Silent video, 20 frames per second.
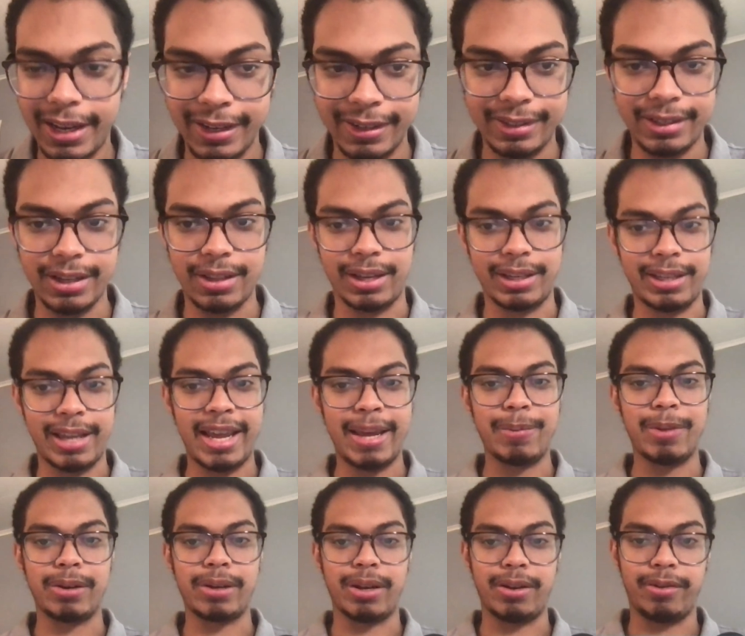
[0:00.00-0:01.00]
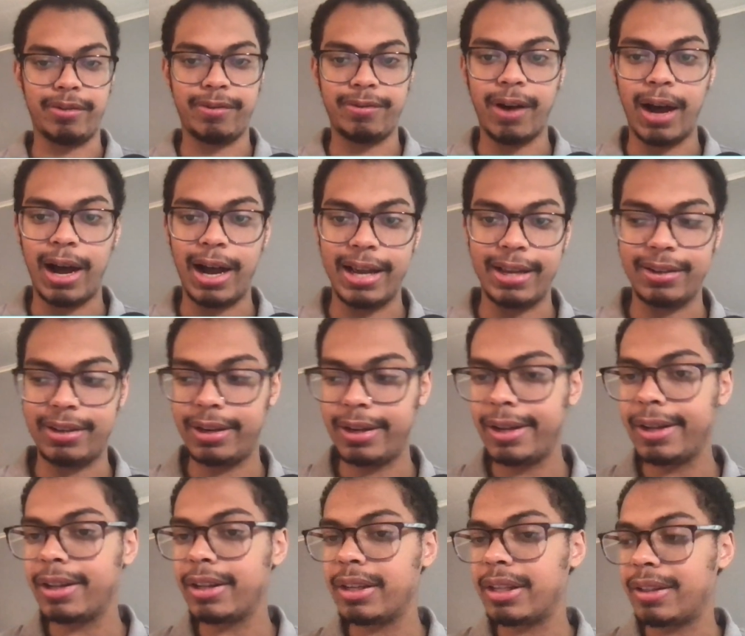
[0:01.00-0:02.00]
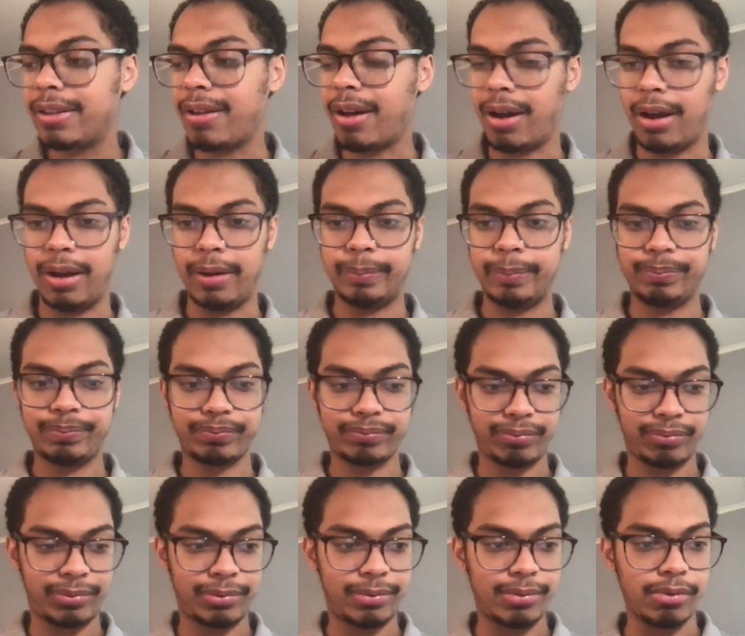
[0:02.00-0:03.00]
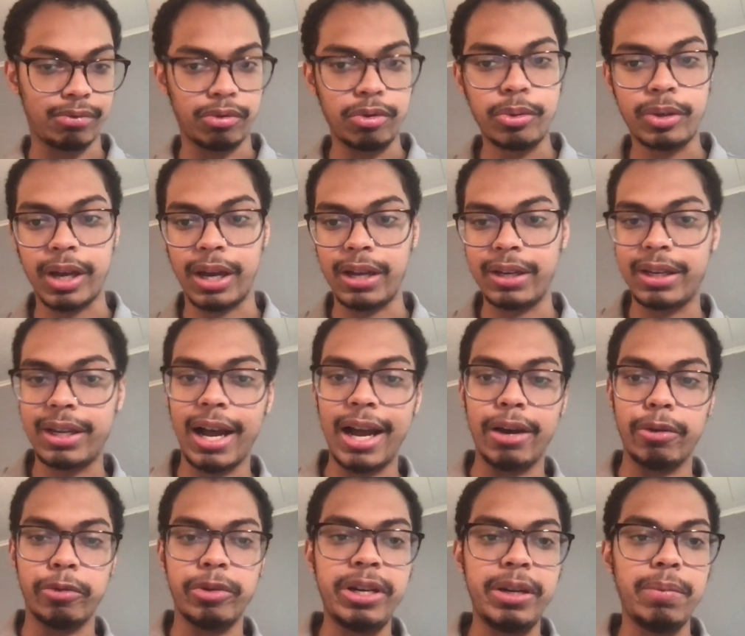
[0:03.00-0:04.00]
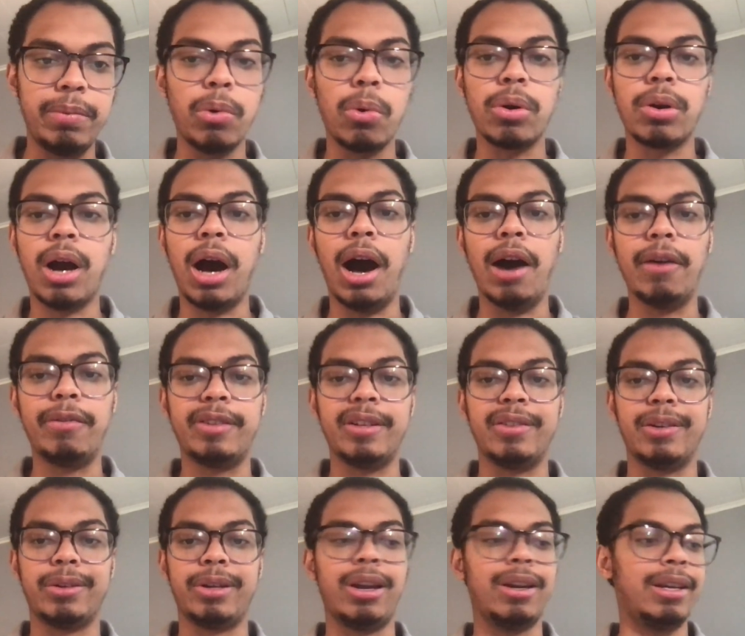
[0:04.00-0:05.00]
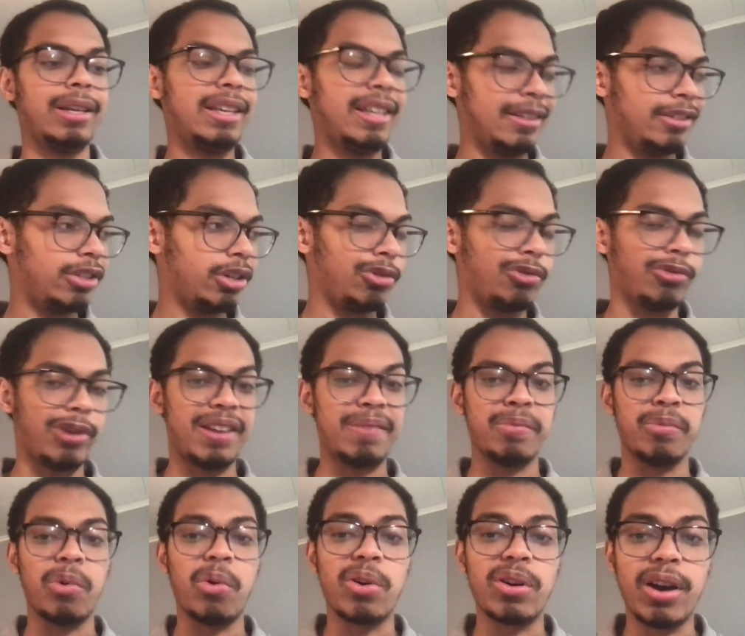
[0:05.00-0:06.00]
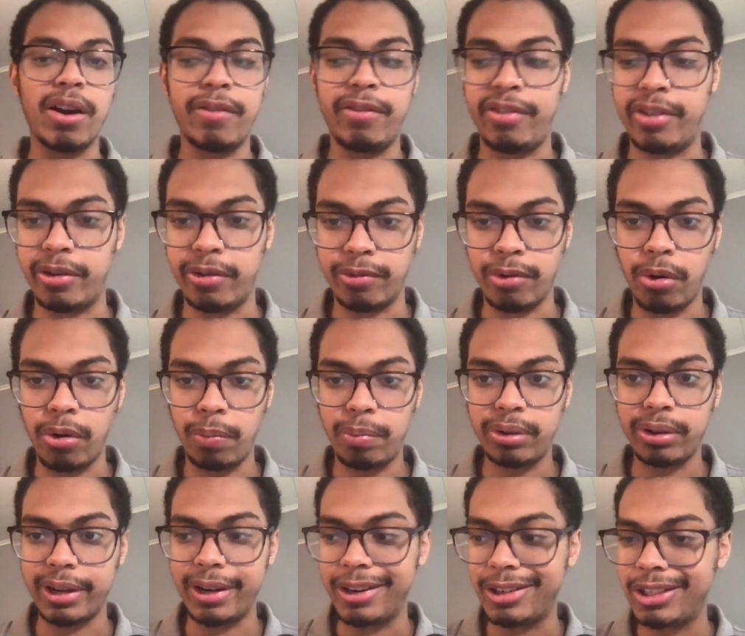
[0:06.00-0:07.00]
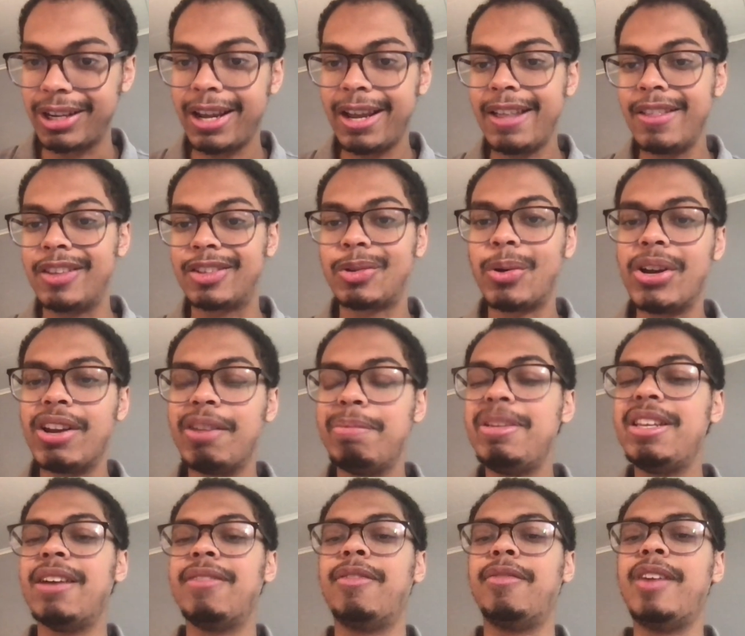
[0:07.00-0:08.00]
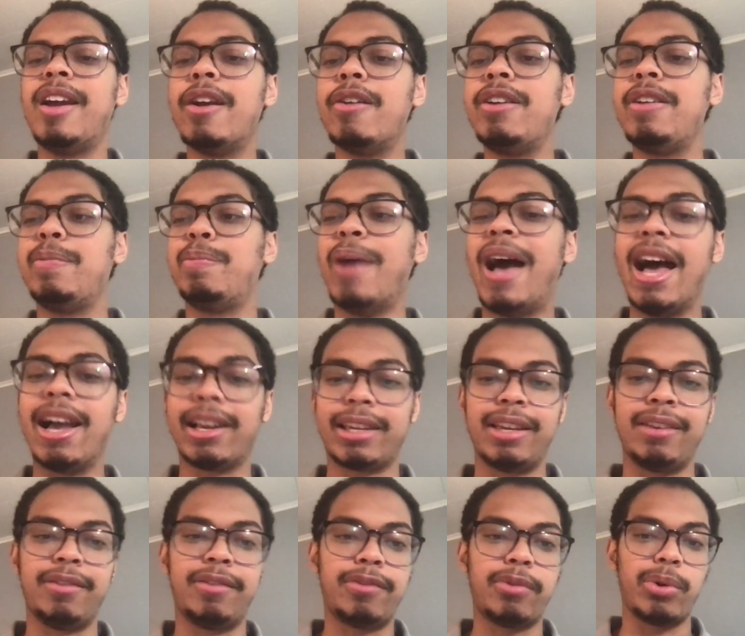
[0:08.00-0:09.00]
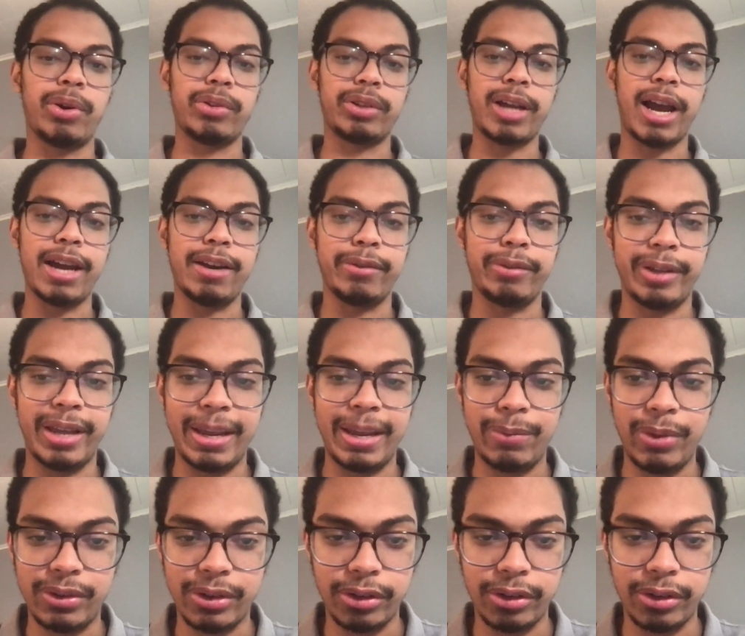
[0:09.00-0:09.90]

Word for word: into the game. They're going to find. Uh, Luka and Kyrie more often. They're going to integrate more of their role players. It's going to be a very back and forth kind of game. These are